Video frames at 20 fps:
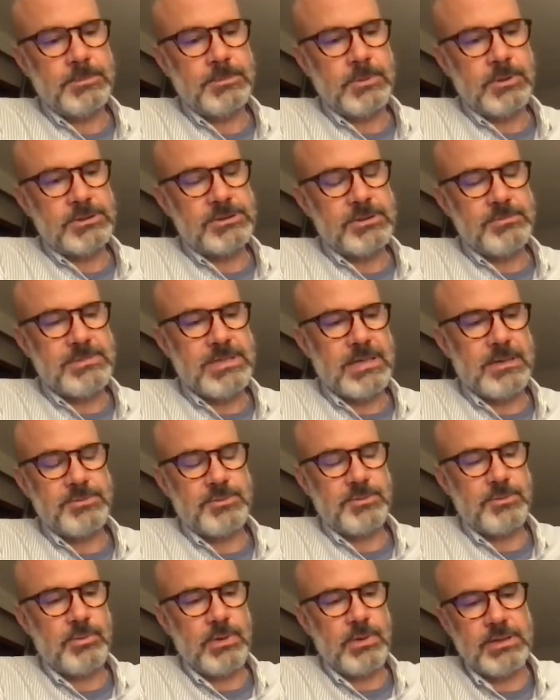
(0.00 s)
Sometimes
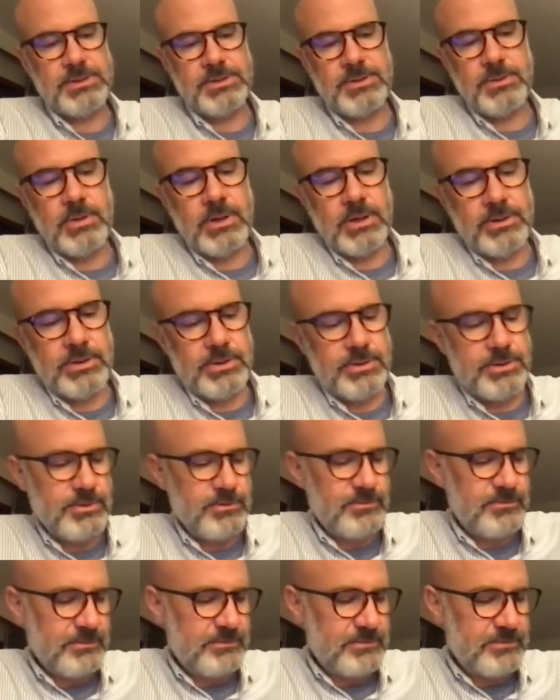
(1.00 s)
we run 200 or
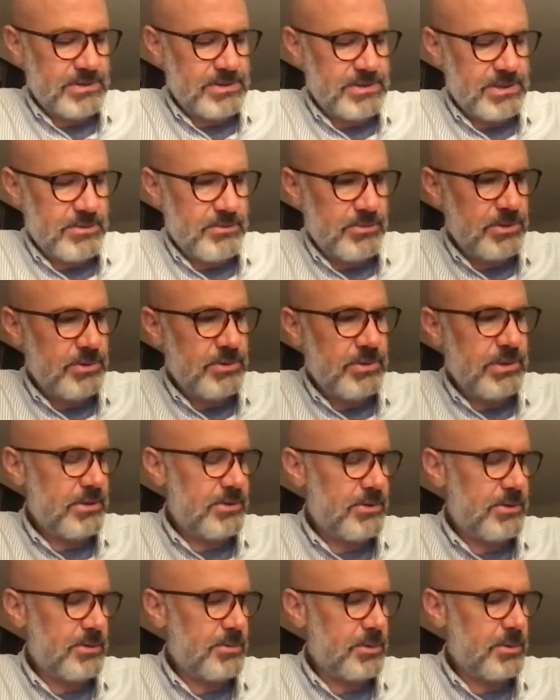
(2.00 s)
250 C. We do get
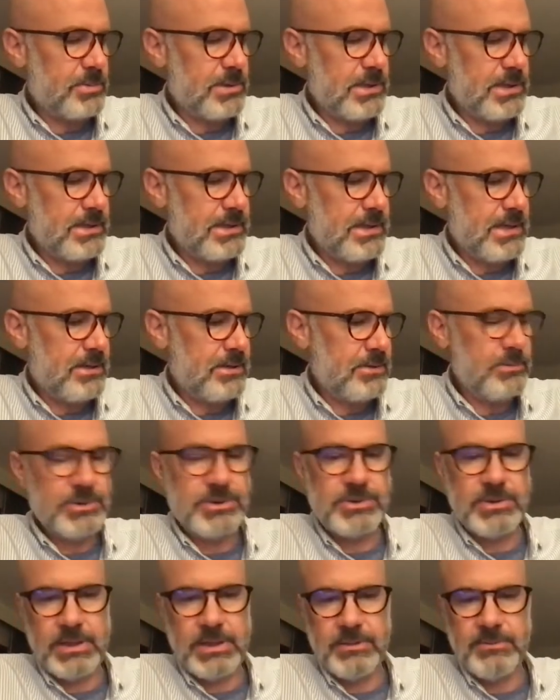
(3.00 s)
thermal breakdown, and we
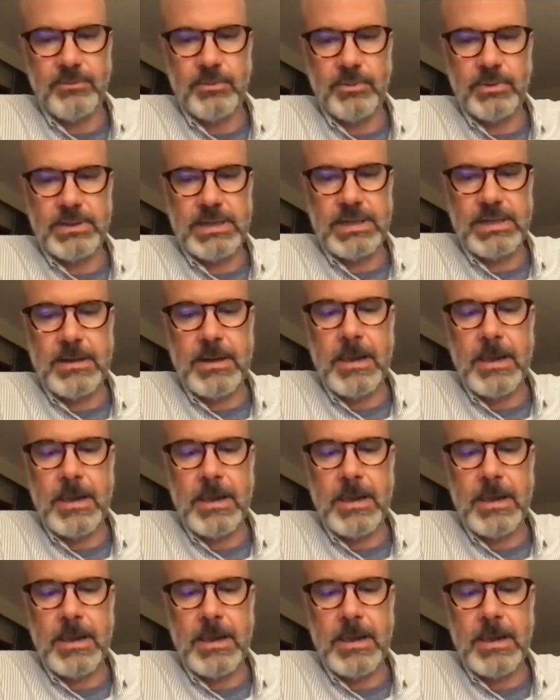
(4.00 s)
try to avoid that.